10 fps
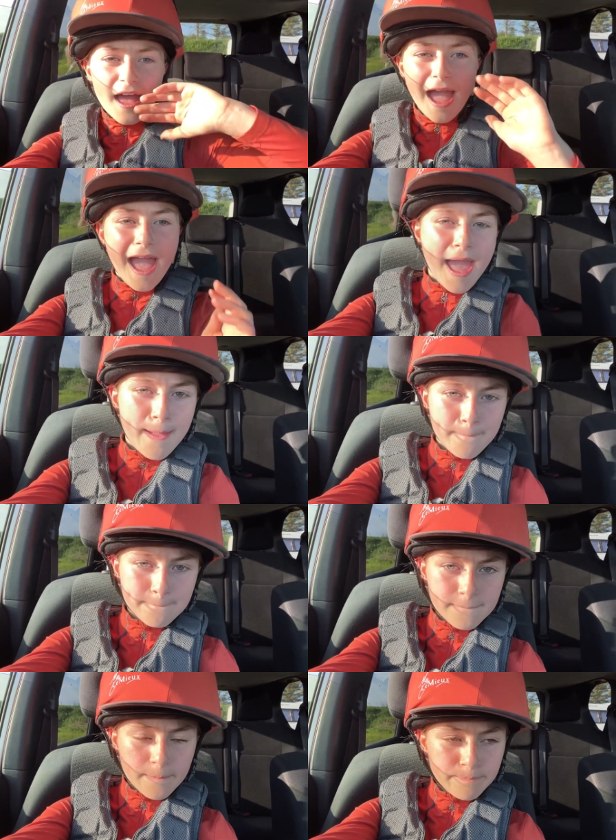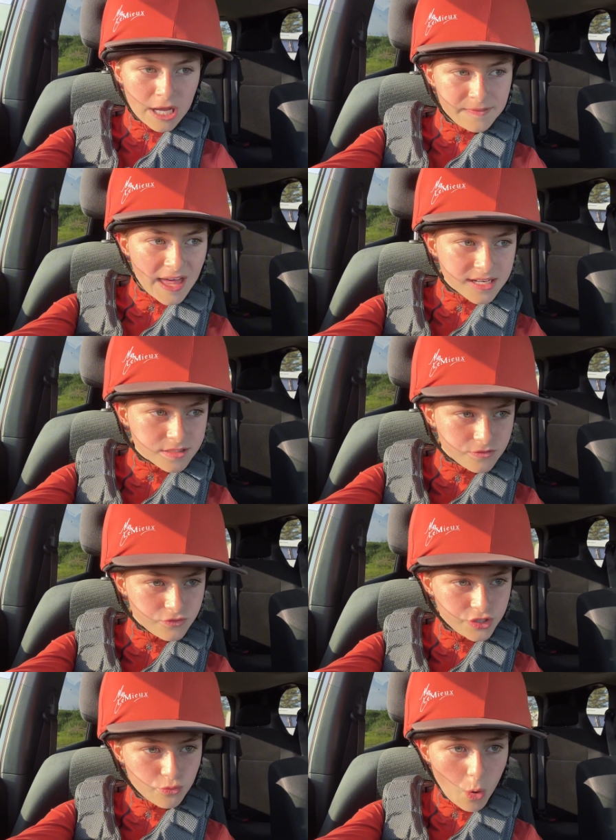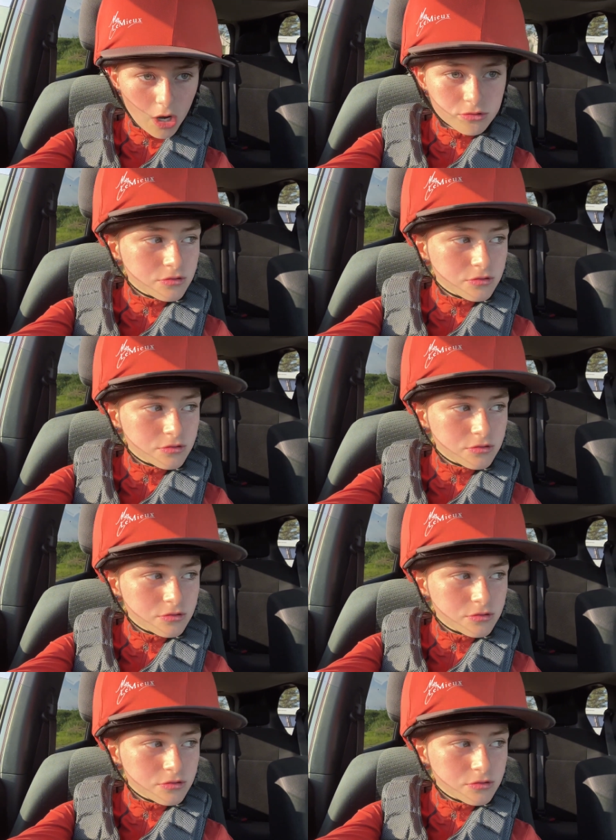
um, but that didn't really work, and